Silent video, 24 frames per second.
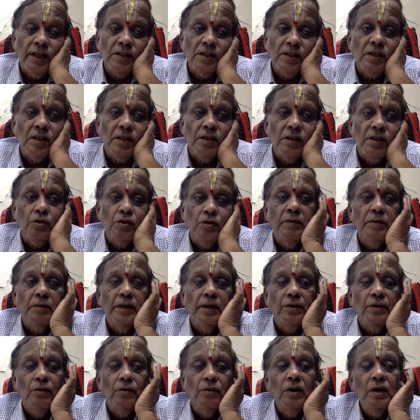are due by
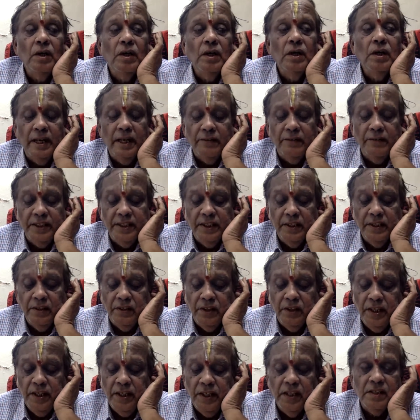you. And within
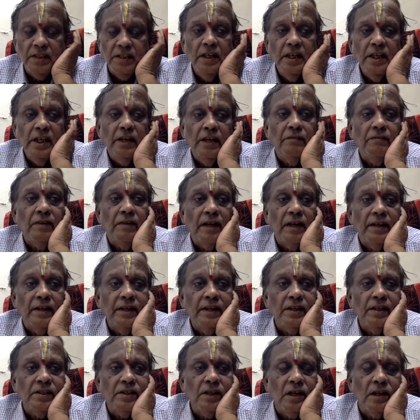3 years, if the
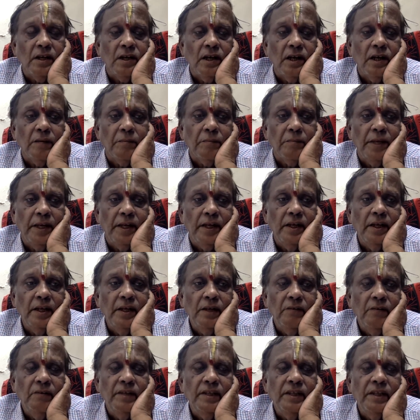arrears are not paid,
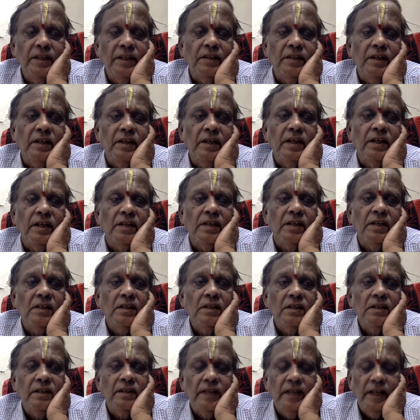within 3 years,
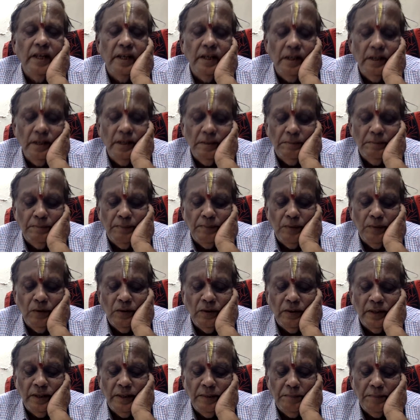the
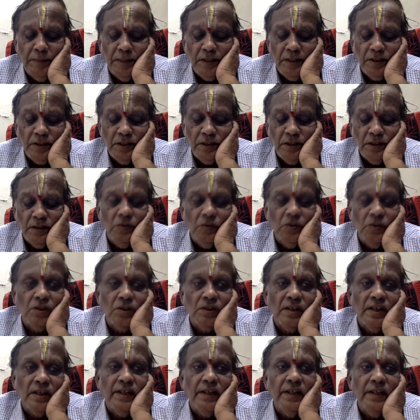person who is
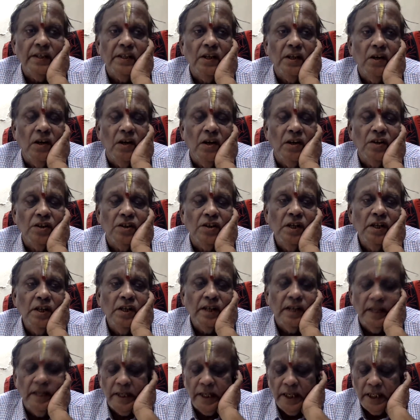running the lodge
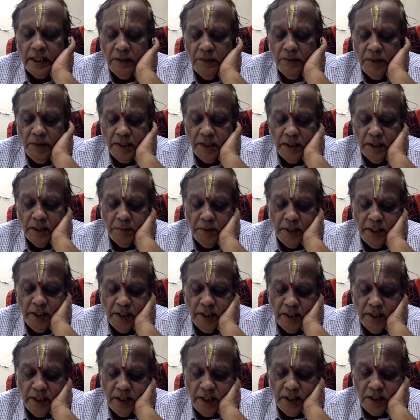can recover that money.
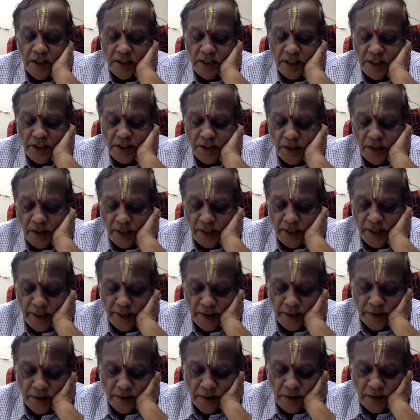That is Section
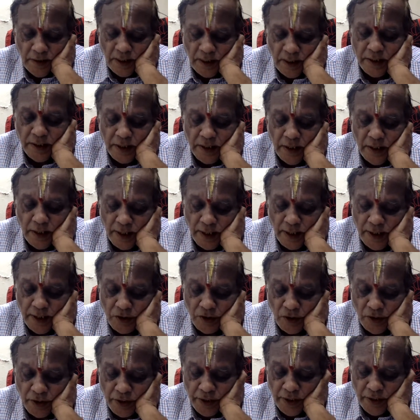9, Article 9,
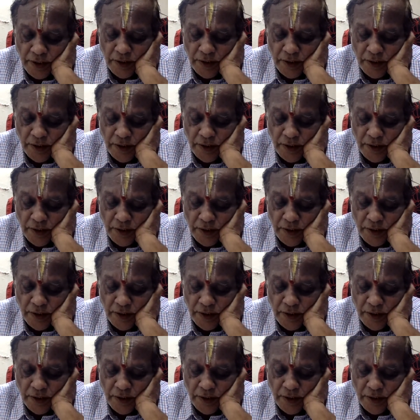sorry.